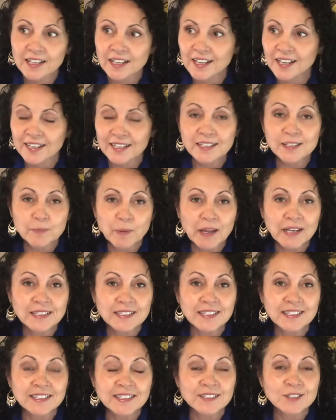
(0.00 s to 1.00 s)
and
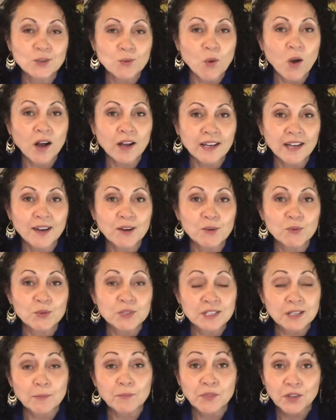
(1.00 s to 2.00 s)
expecting to walk out with
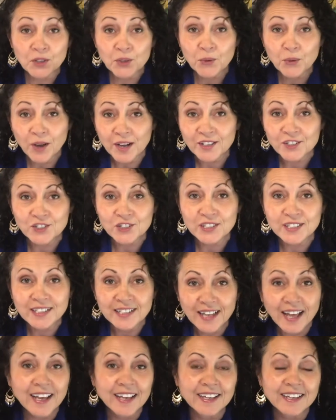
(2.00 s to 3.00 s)
something you actually
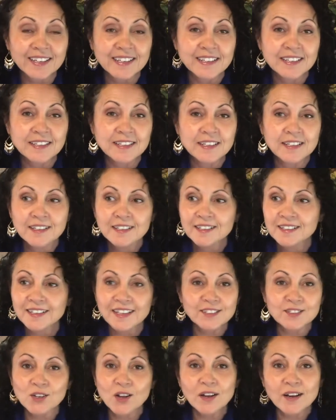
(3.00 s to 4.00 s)
like.
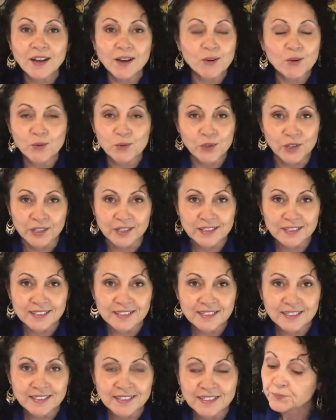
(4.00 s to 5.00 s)
That's not how it
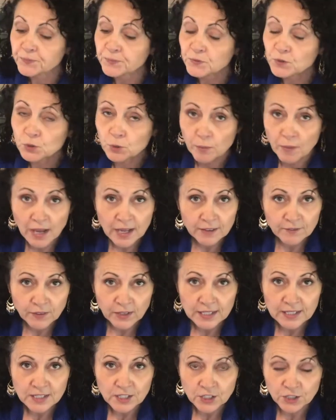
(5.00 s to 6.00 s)
works. So my
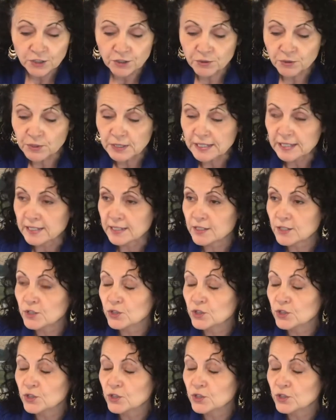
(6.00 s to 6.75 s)
advice to you is